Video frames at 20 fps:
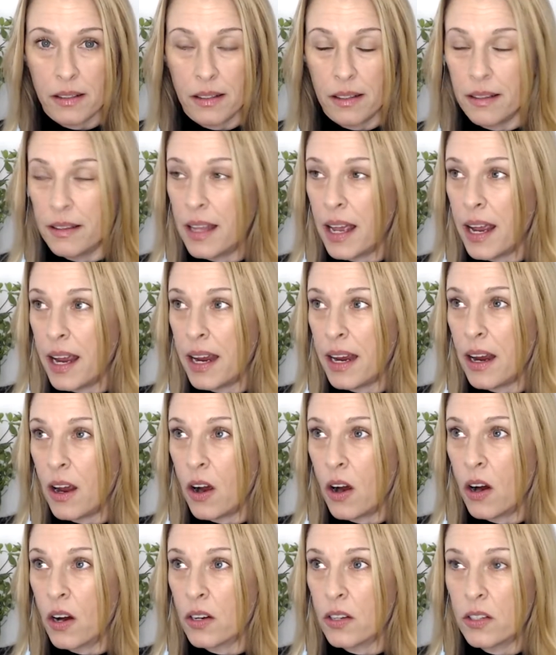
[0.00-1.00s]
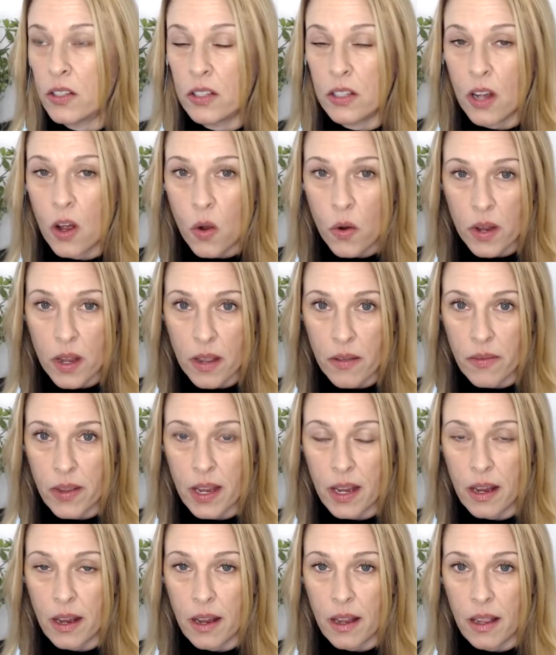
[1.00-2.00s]
They are so
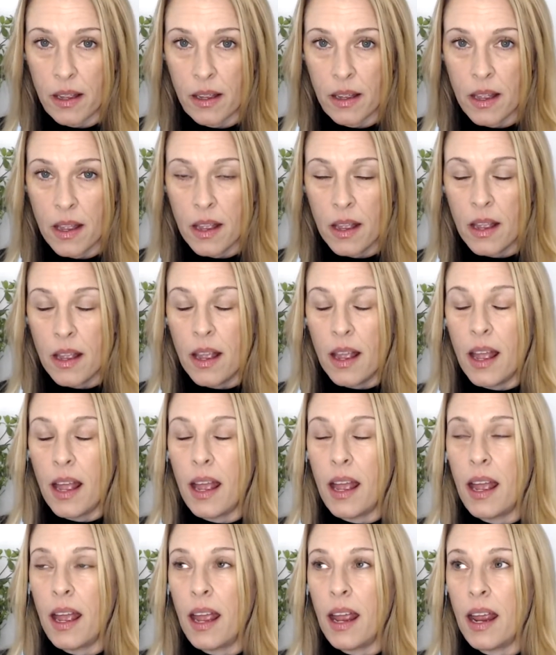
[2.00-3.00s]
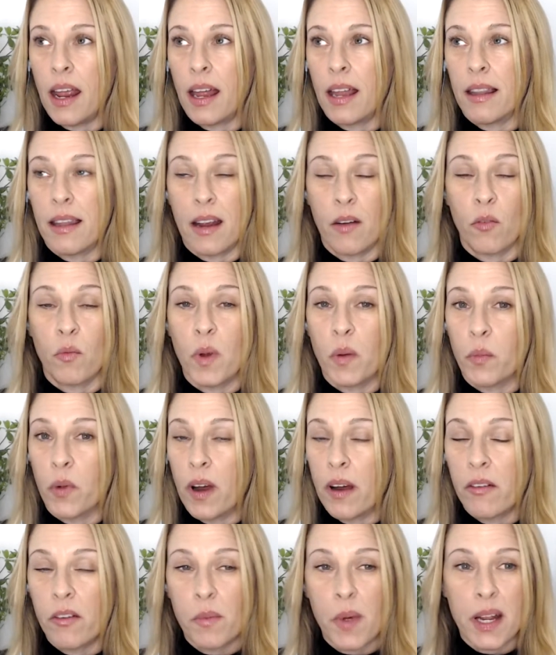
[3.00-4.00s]
giving, and they remember
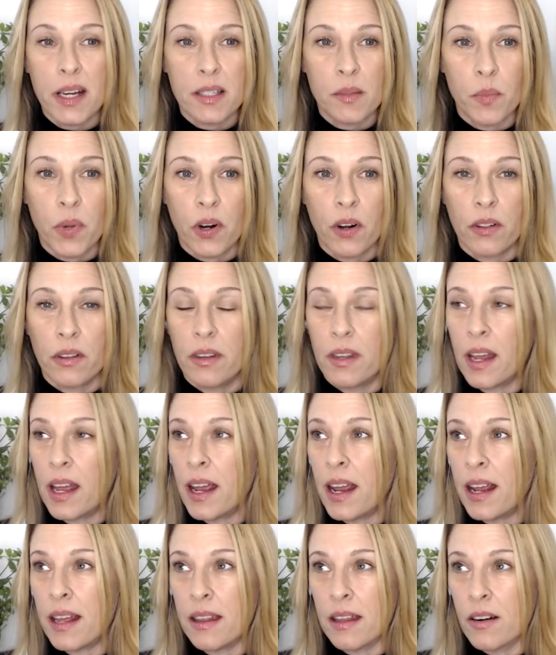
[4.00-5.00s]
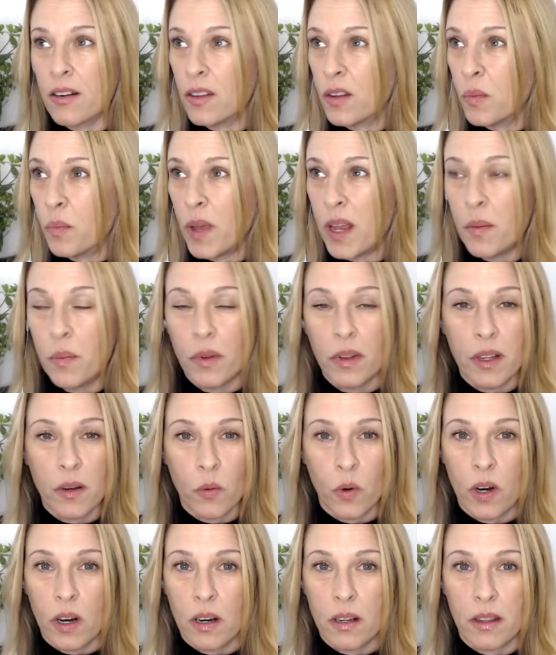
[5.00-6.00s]
everybody's birthday. They're the people at
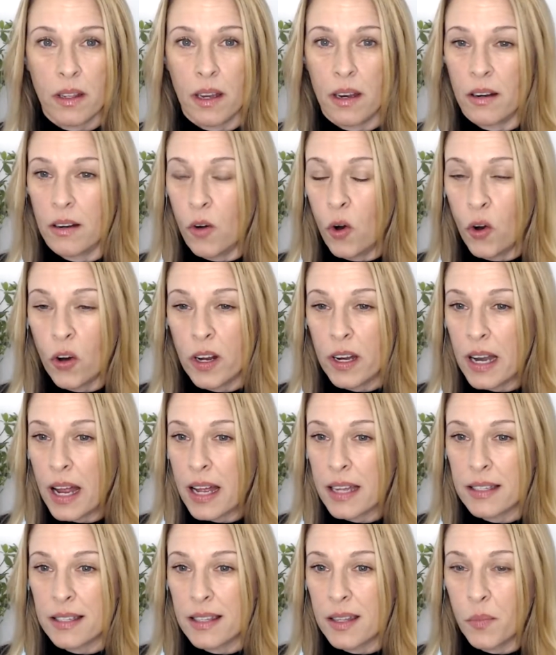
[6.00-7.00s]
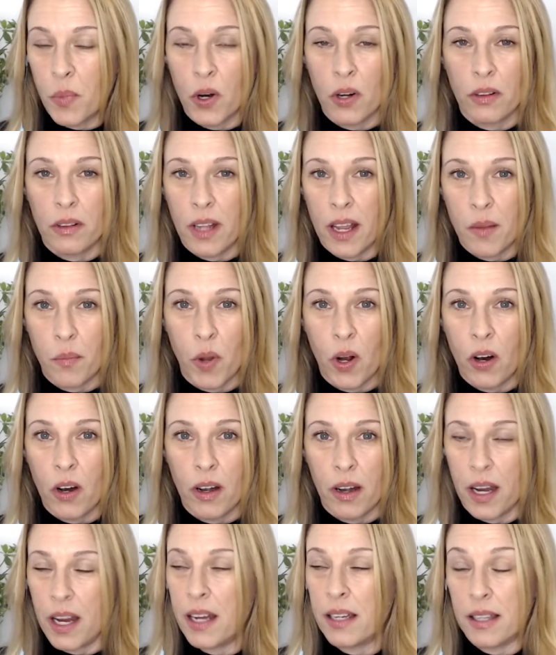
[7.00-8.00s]
work that organize the birthday
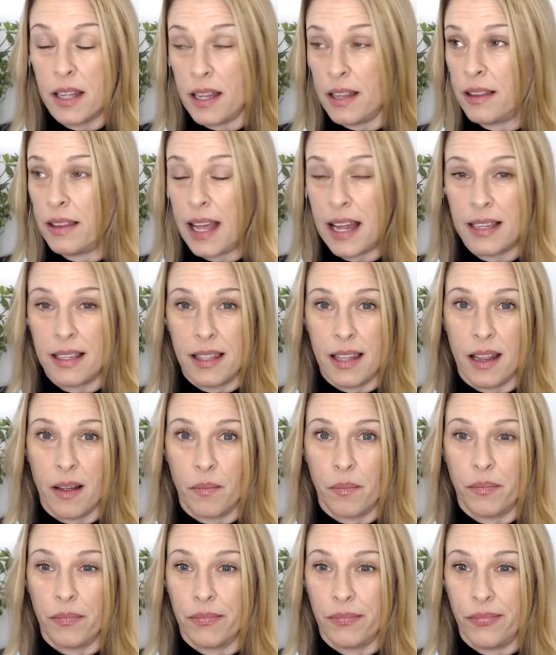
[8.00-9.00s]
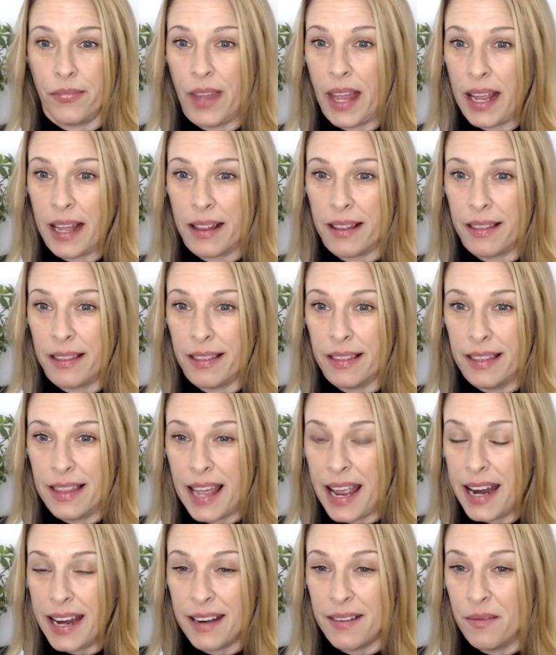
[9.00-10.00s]
parties. That's them. Like
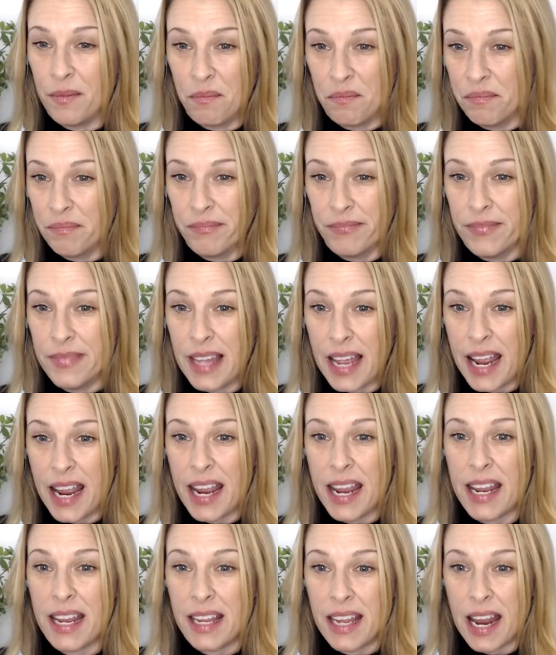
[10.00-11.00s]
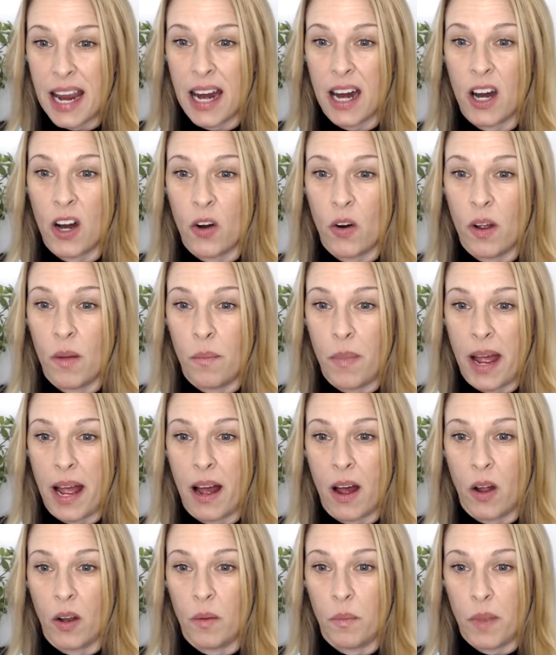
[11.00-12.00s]
they care
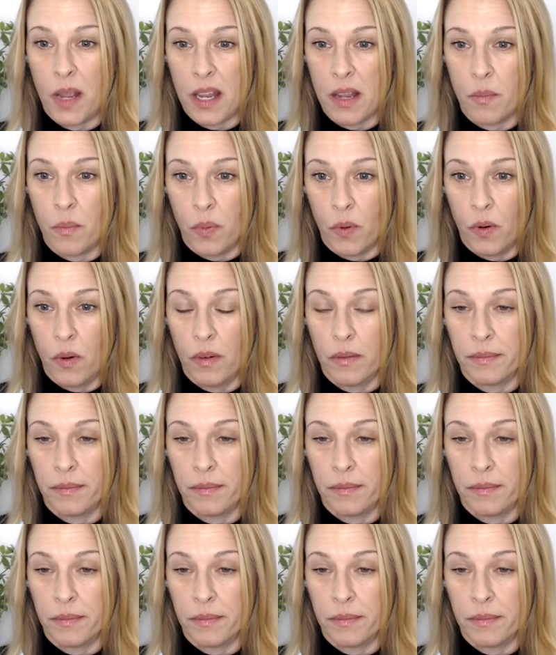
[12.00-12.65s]
about people.